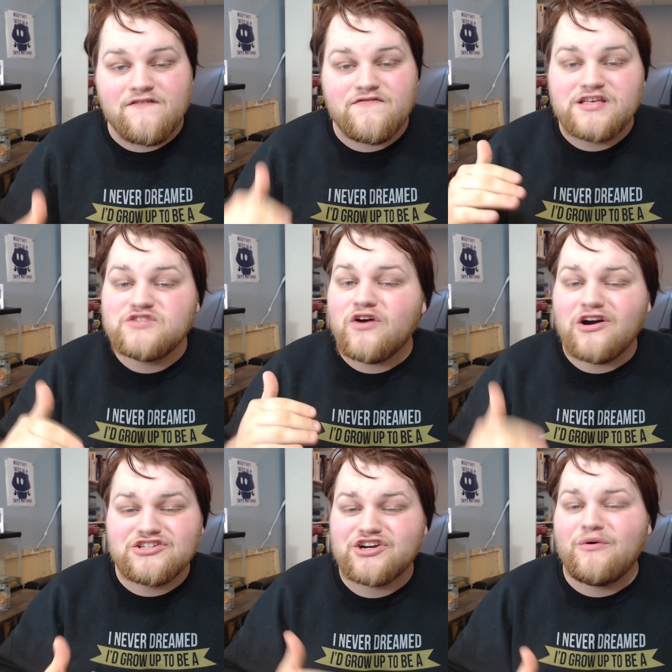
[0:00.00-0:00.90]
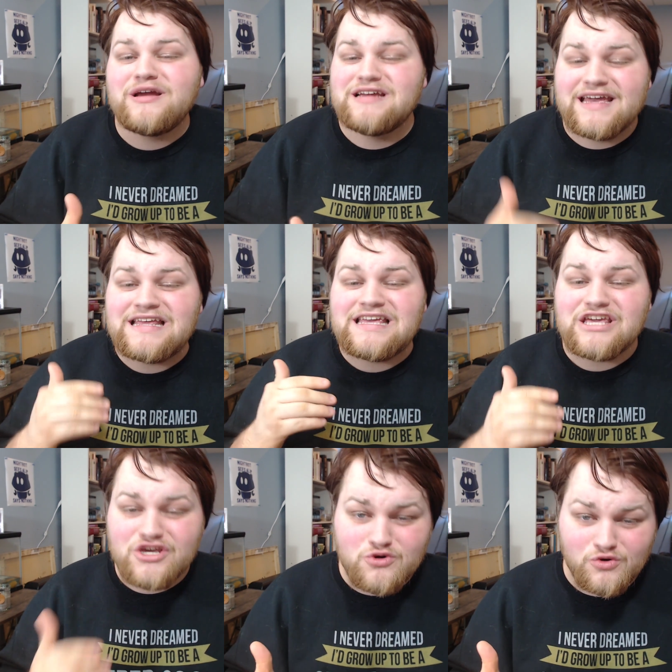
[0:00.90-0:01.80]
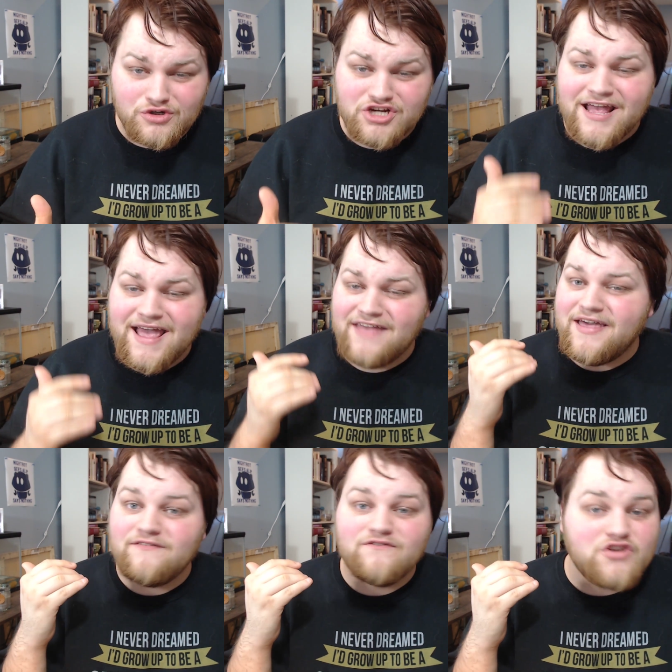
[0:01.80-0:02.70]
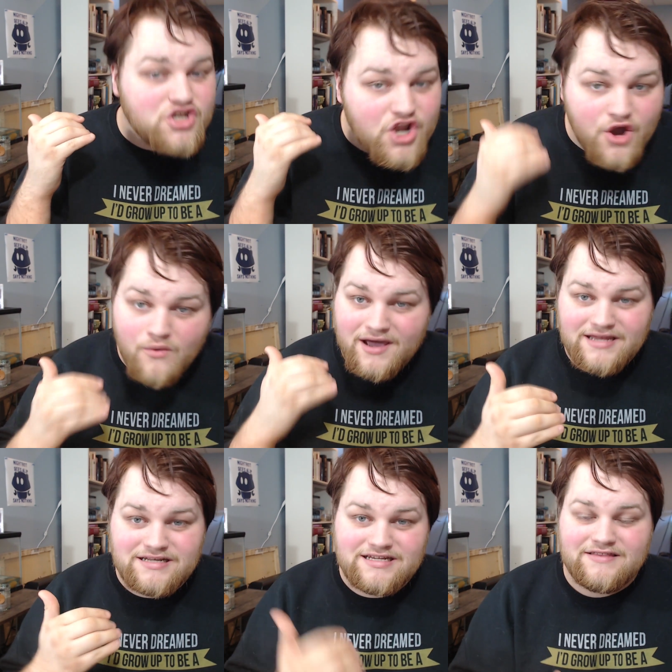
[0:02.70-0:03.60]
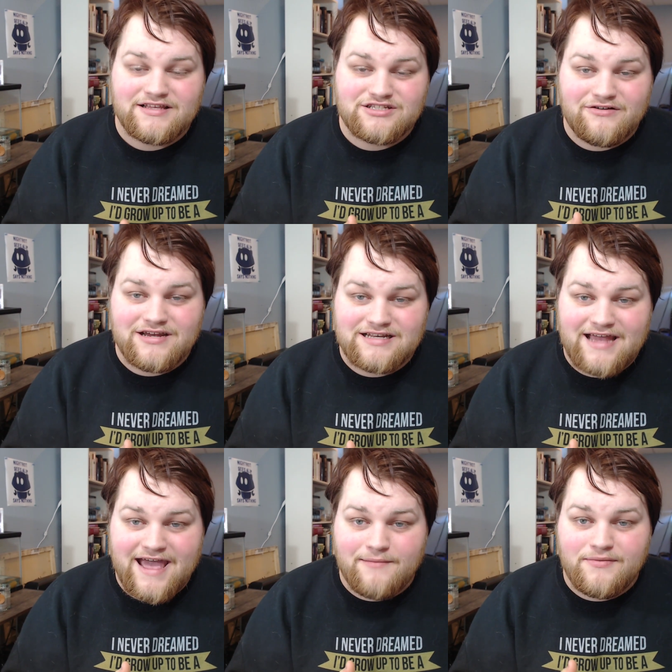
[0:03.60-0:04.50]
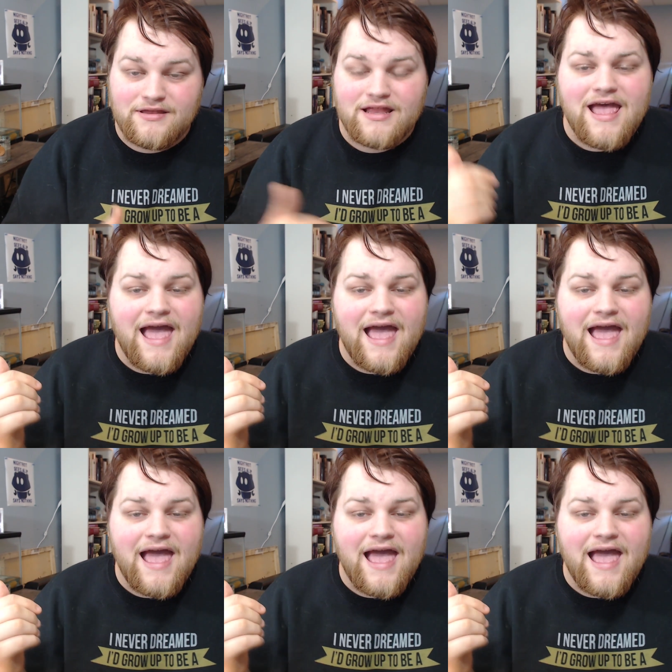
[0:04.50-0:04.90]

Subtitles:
These frogs are going to get huge, and they have no idea that's going to happen.